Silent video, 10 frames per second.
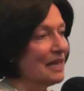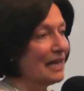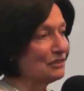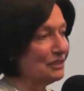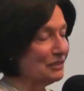
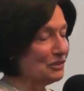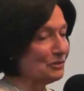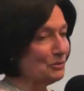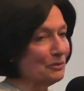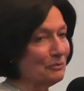actually the
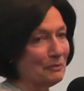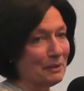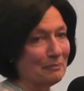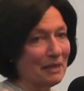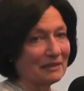school where
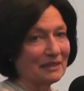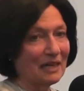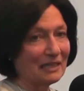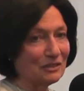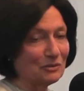we met, the
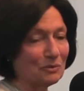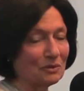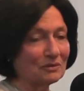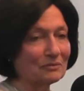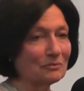high
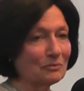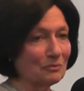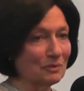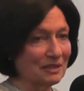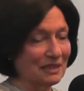school,
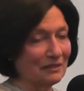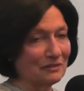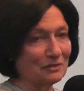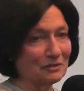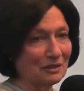was an
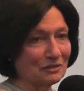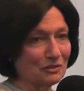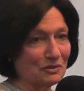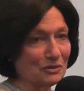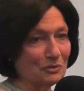ethical
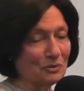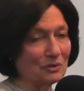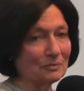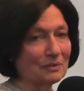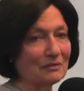culture
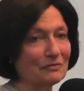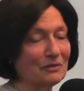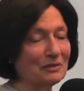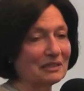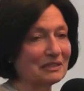school, a
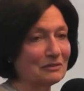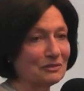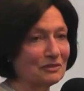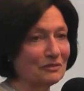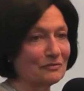very
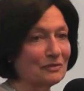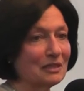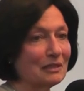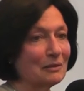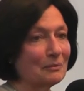exclusive
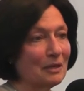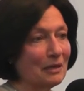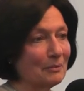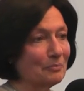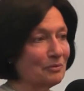
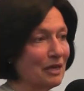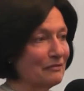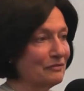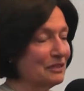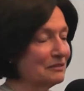uh,
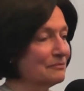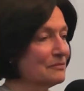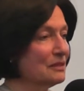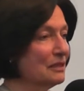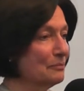private
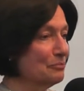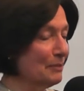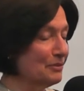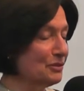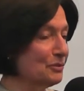uh,
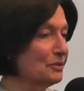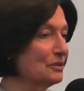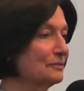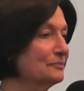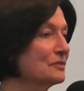prep
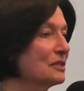school,